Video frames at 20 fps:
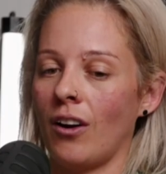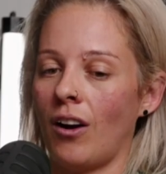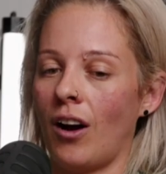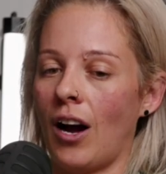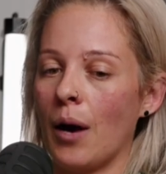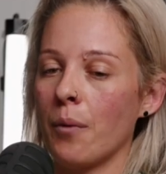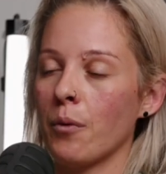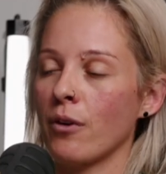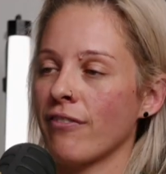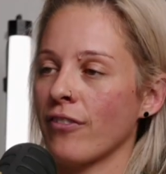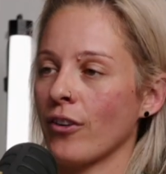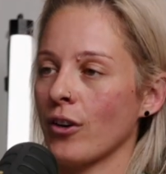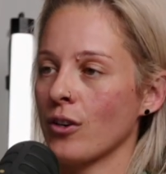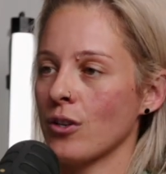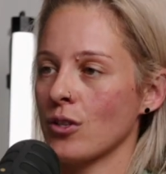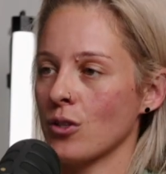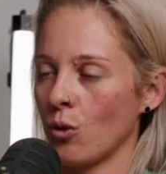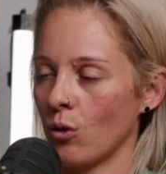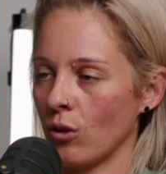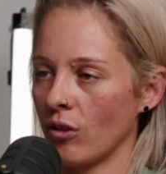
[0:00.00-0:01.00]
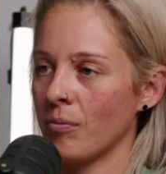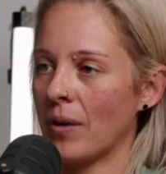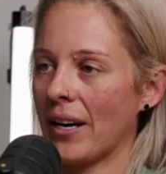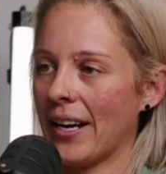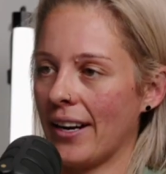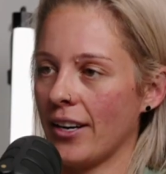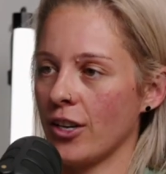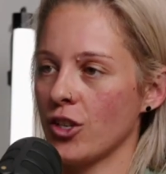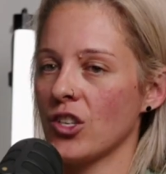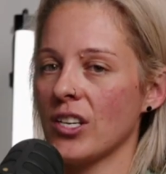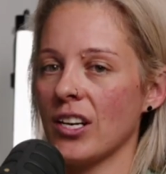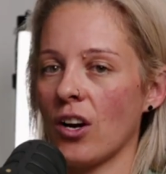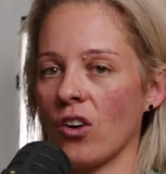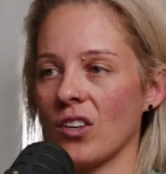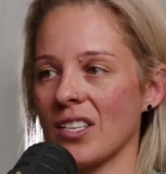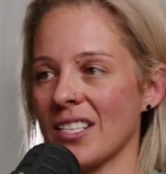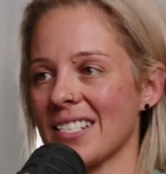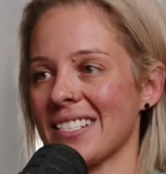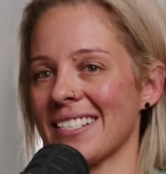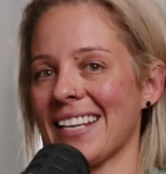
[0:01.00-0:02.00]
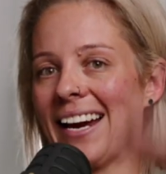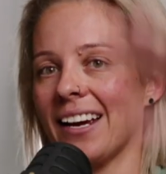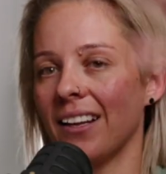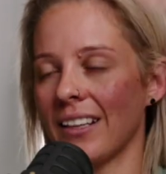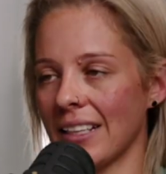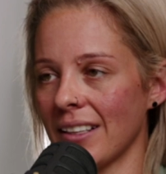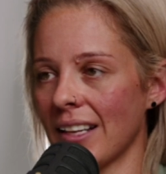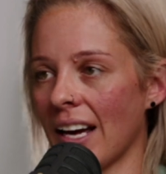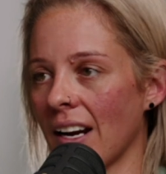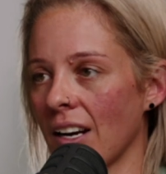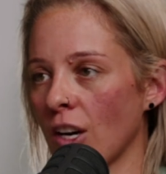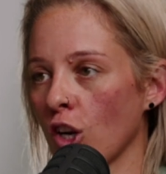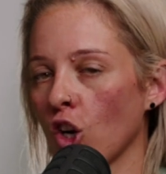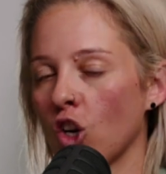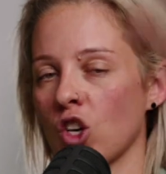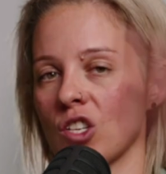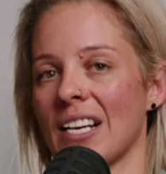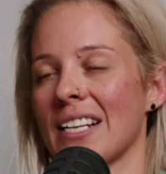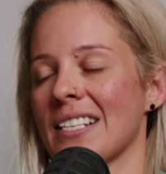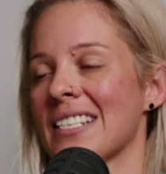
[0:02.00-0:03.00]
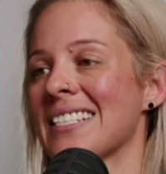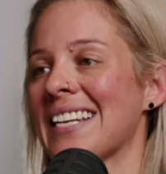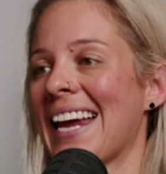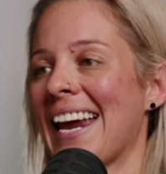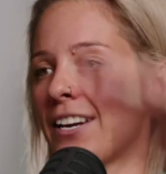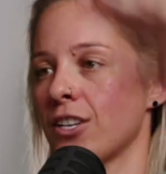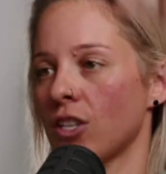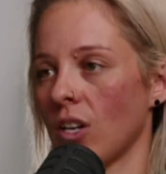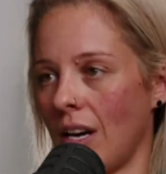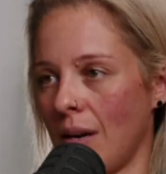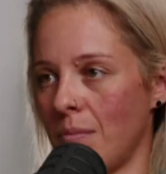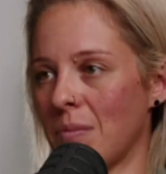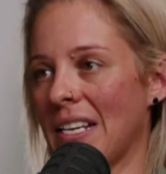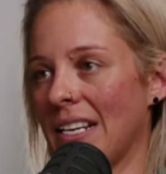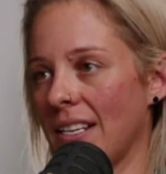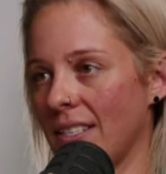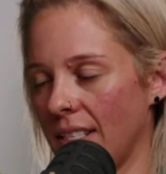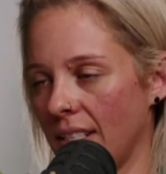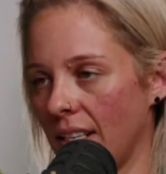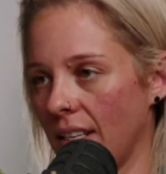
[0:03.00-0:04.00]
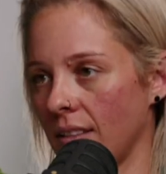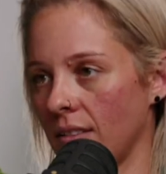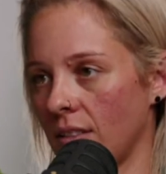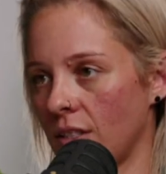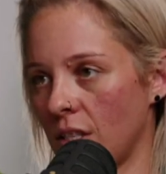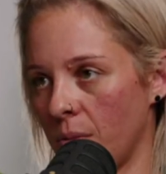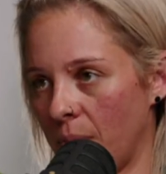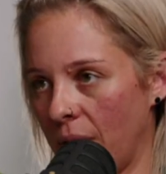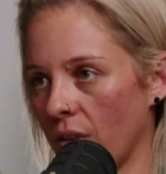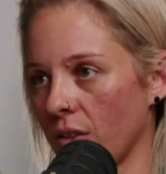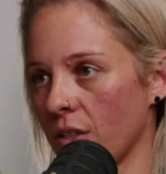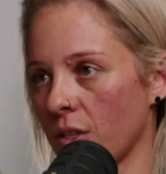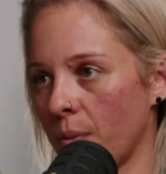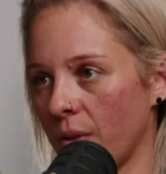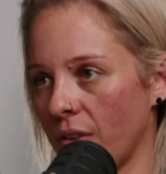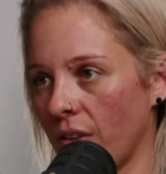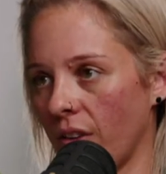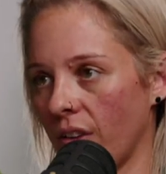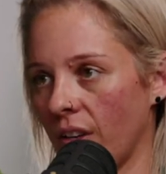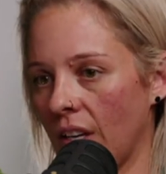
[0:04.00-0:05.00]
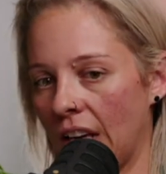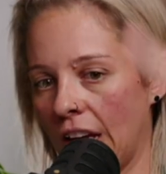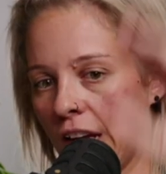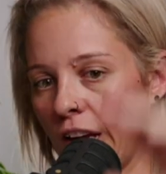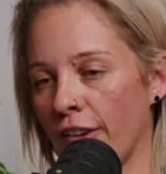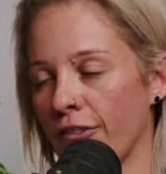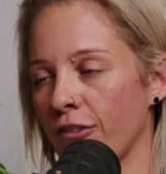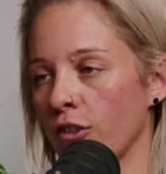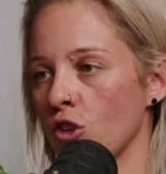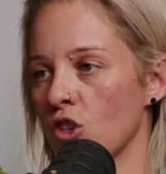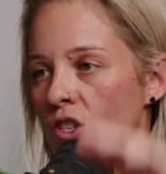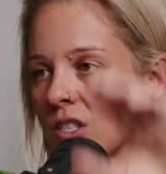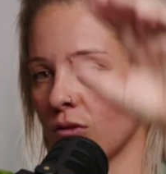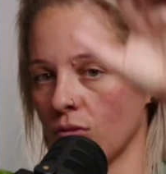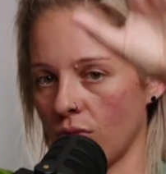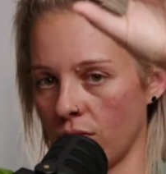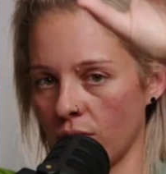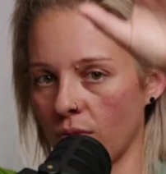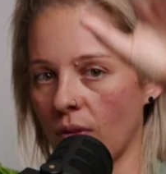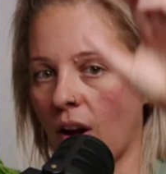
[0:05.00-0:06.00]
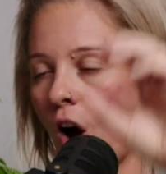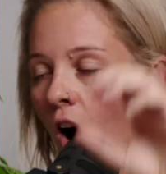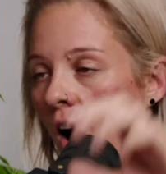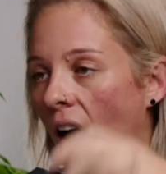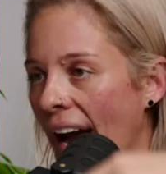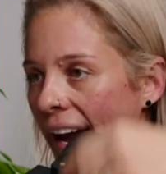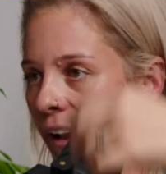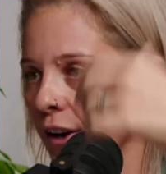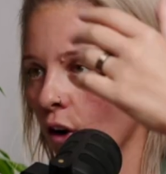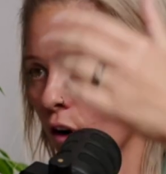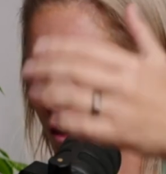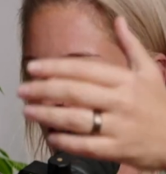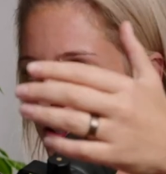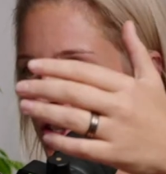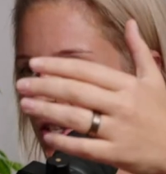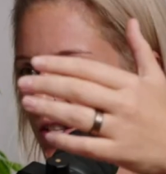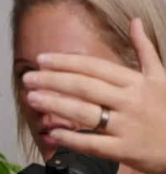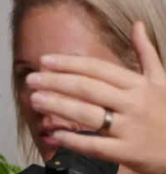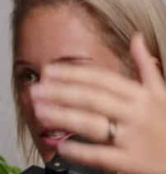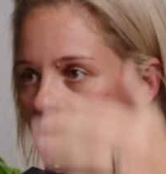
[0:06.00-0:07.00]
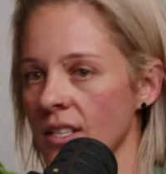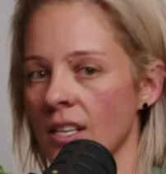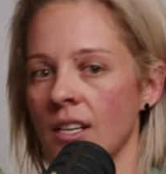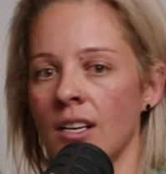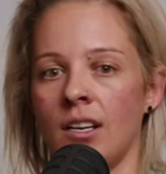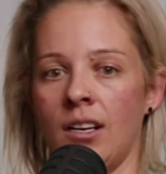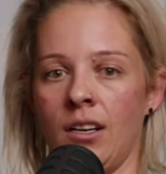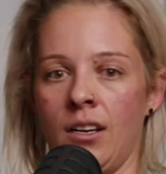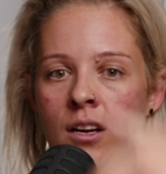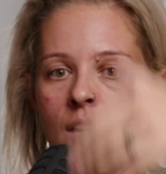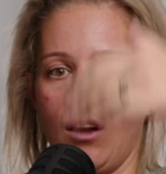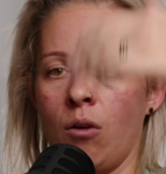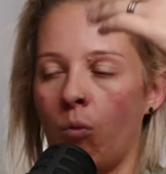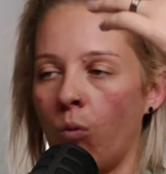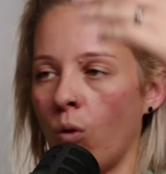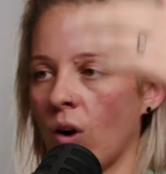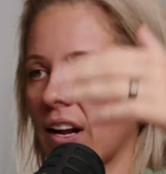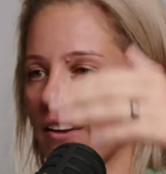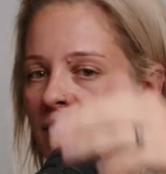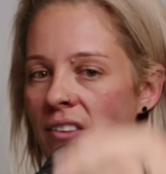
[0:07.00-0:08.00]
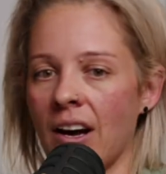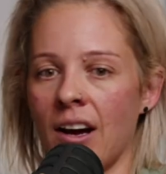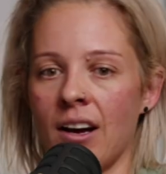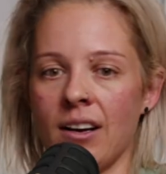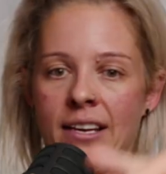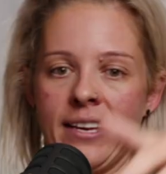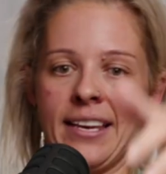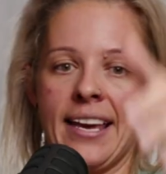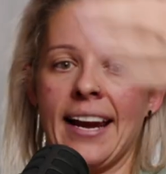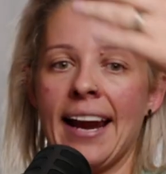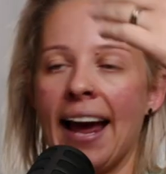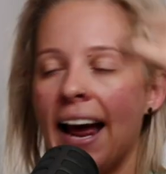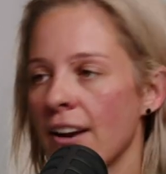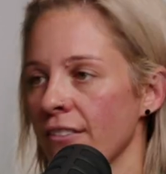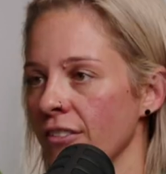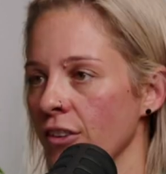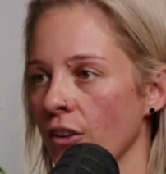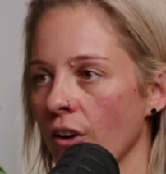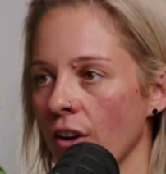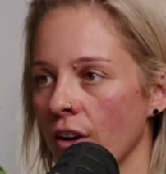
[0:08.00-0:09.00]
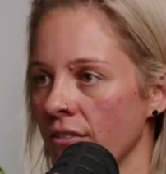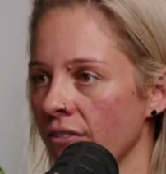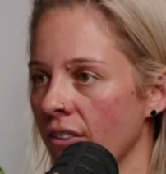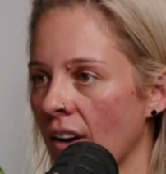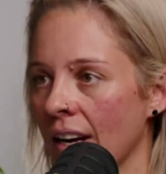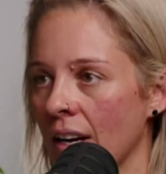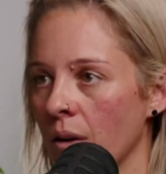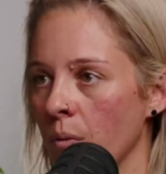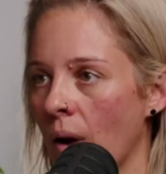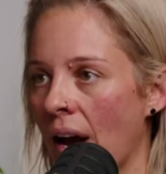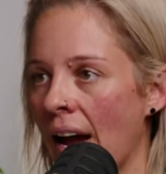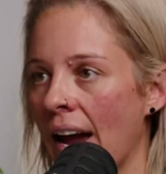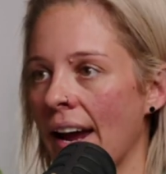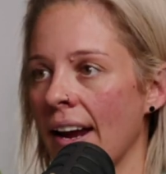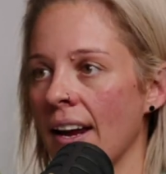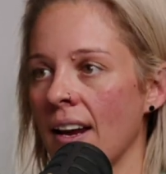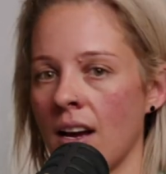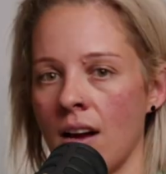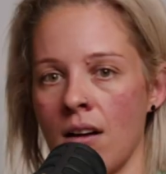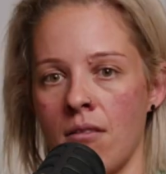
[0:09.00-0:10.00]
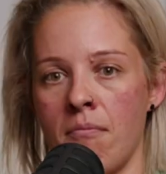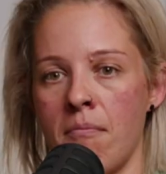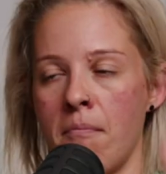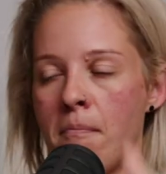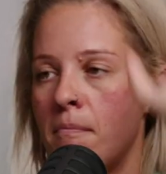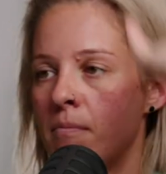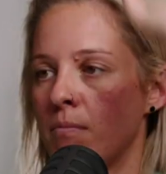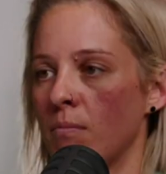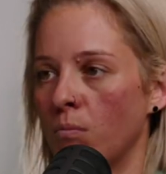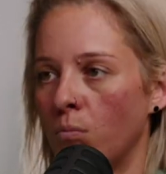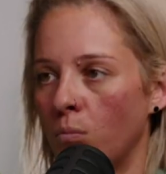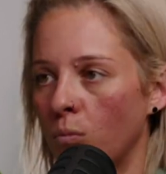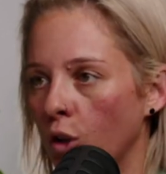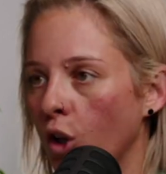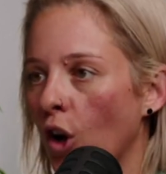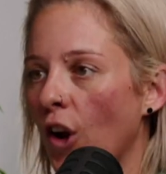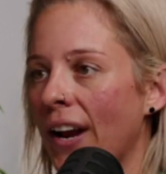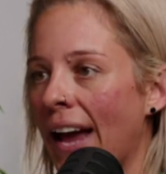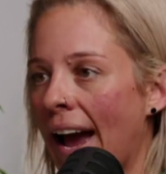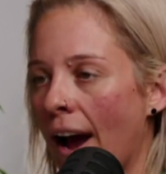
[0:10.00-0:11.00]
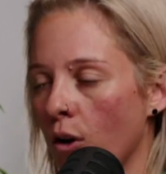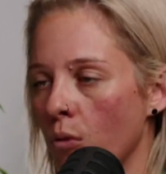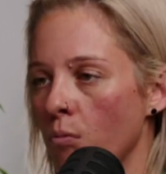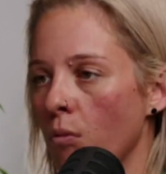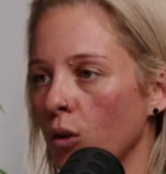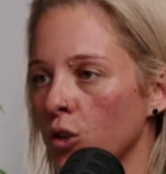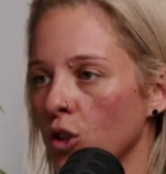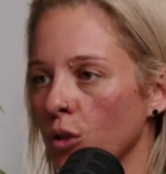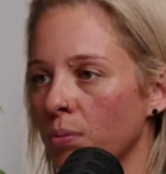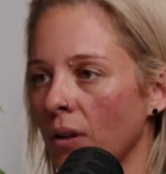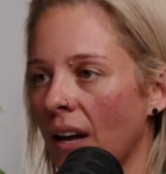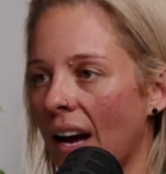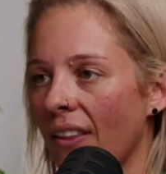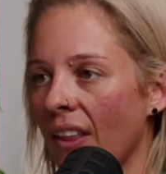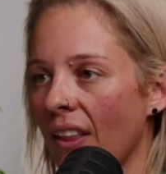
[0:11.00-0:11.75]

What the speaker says: I would focus all of my energy on scaling that, because that's 10 times easier, to be honest with you. If you just hire coaches, whatever, get out of your own fucking way, learn how to multiply